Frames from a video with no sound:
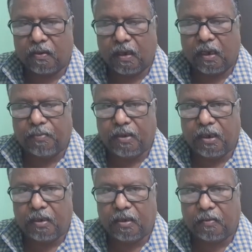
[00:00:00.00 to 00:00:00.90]
The
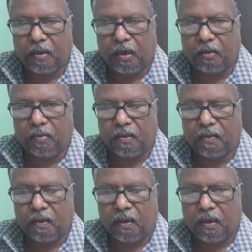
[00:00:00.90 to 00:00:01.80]
epididymis
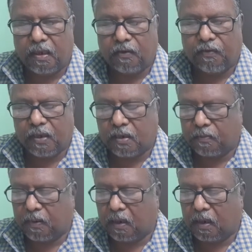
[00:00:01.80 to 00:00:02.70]
is the first
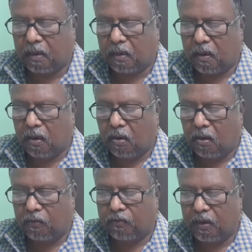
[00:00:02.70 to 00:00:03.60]
part
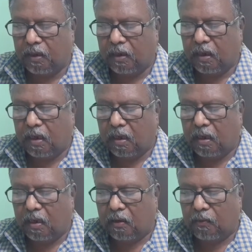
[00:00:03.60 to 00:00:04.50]
of the
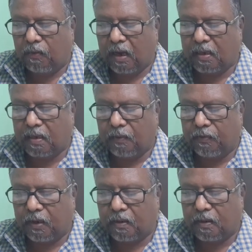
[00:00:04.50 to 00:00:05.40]
vas
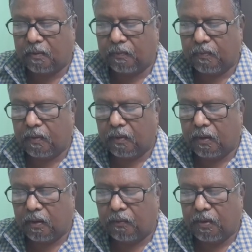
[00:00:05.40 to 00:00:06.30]
deferens,
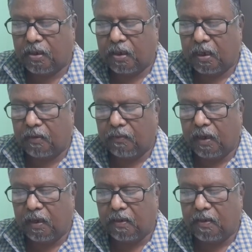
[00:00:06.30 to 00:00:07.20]
which
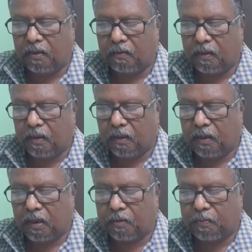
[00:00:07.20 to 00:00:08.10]
conveys
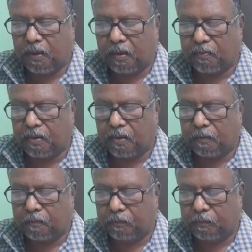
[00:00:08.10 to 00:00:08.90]
the sperms